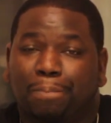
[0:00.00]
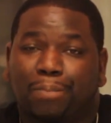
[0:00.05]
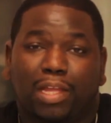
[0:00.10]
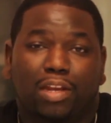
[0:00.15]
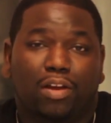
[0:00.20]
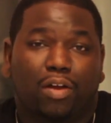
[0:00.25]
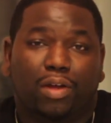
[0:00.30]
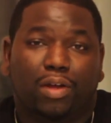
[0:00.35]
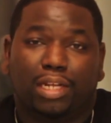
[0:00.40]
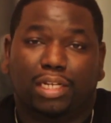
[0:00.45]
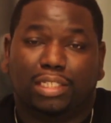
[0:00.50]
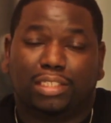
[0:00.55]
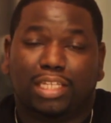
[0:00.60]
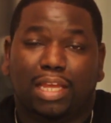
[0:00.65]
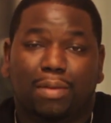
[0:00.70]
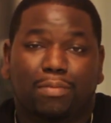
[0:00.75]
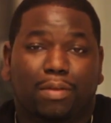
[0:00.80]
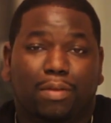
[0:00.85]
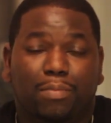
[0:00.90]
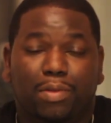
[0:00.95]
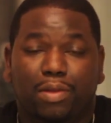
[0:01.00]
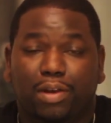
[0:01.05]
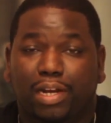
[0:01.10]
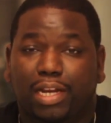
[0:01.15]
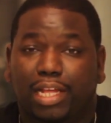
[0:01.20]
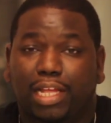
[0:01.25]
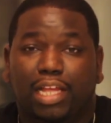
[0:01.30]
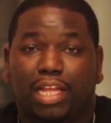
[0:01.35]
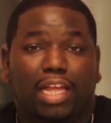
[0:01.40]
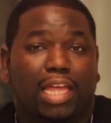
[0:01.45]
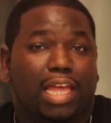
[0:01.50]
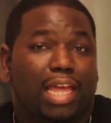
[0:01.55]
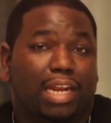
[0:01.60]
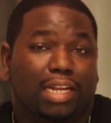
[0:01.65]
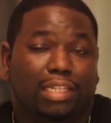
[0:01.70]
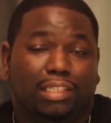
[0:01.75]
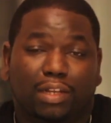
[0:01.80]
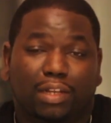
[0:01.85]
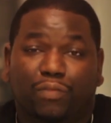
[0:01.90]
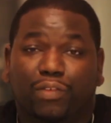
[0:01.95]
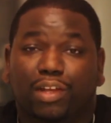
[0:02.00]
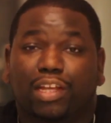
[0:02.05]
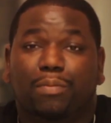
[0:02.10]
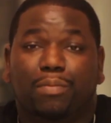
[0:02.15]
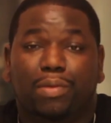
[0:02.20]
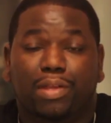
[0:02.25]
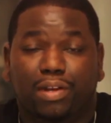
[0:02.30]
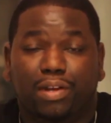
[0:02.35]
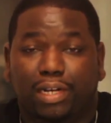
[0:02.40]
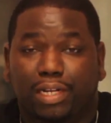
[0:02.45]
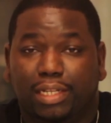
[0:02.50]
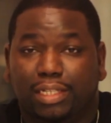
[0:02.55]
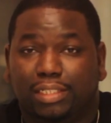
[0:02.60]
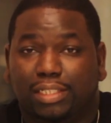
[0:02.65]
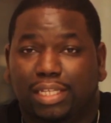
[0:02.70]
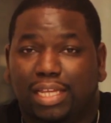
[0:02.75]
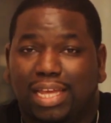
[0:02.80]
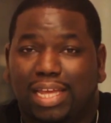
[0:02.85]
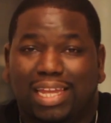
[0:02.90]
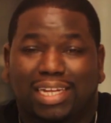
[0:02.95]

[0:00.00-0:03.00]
in the same community and in different communities.